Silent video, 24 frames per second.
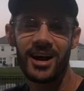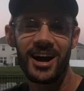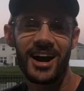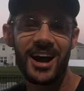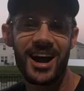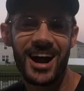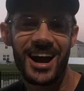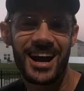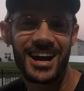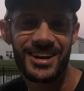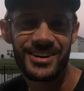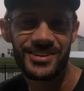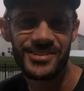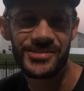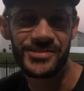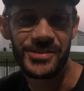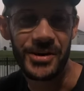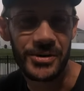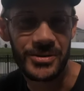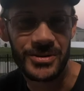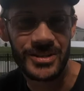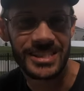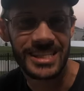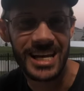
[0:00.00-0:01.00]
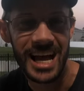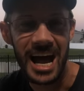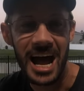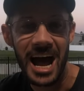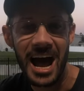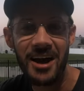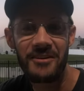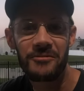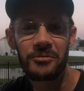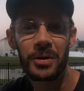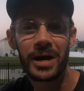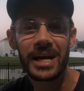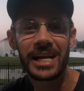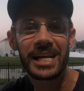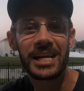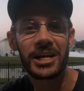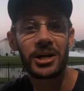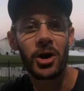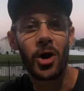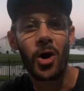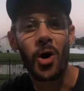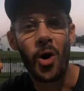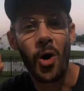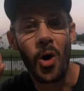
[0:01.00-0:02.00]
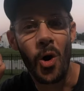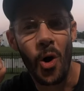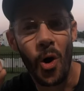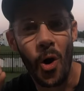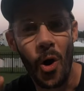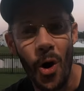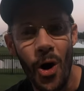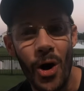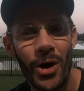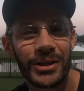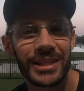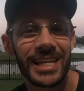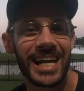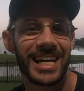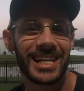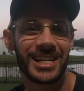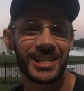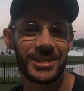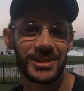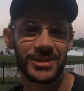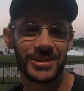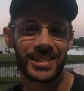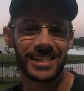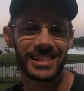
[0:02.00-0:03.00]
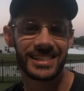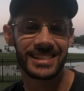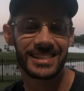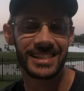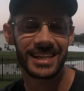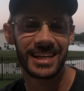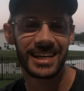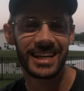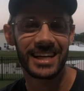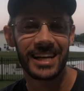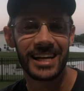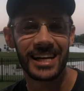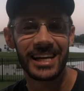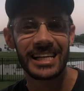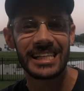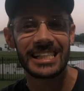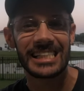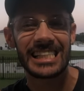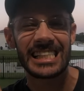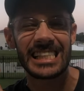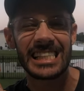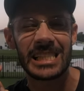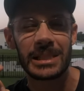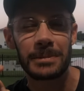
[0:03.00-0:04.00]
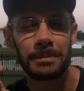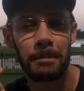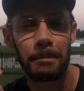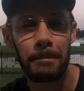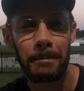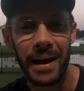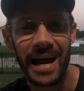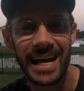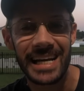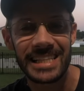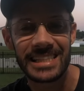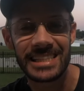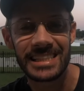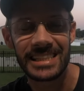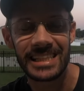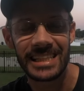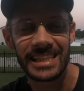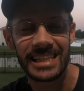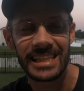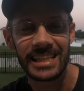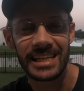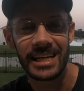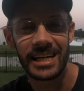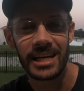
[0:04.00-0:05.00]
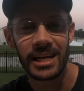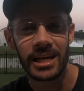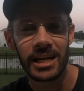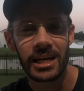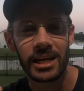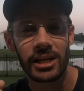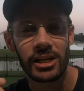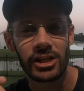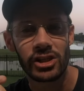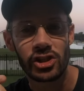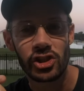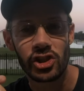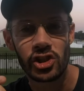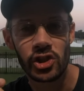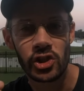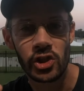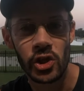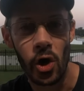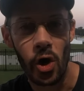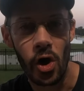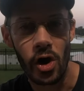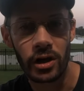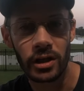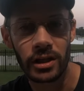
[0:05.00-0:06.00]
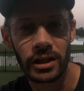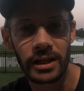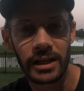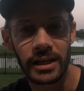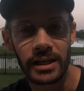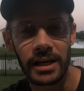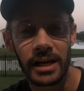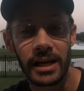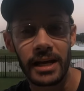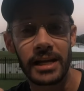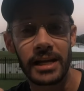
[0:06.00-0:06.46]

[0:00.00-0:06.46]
All right, folks, I've waited all day to do this. Spicy chocolate